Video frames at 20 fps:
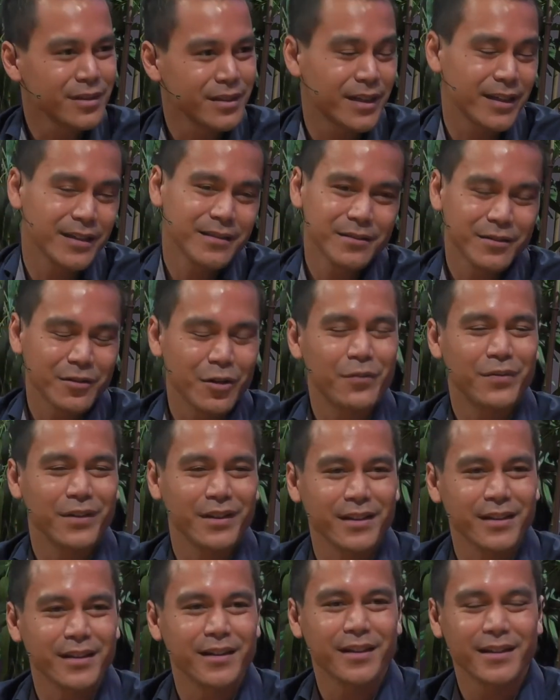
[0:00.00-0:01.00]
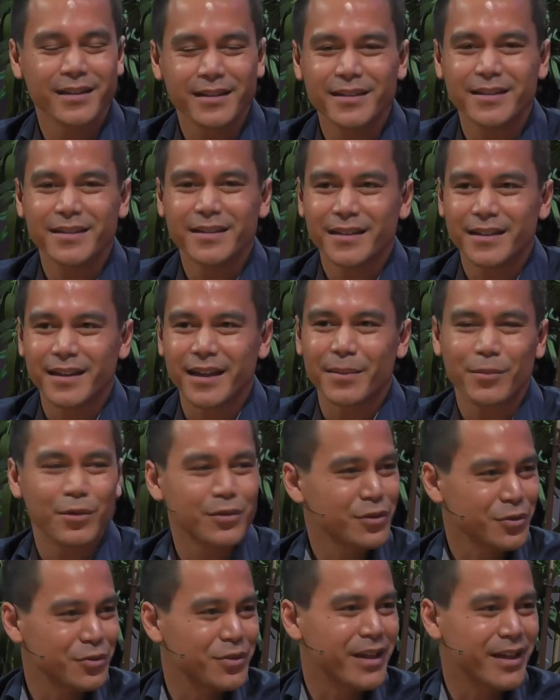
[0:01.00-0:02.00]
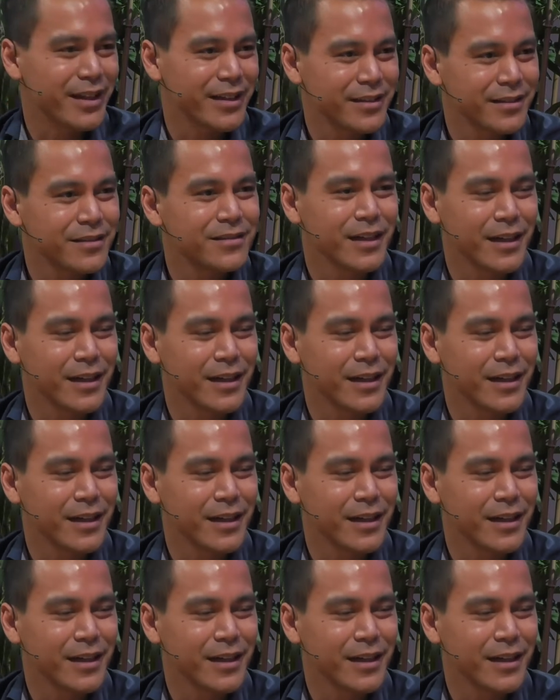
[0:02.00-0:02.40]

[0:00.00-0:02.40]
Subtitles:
and I hopefully am also good at it.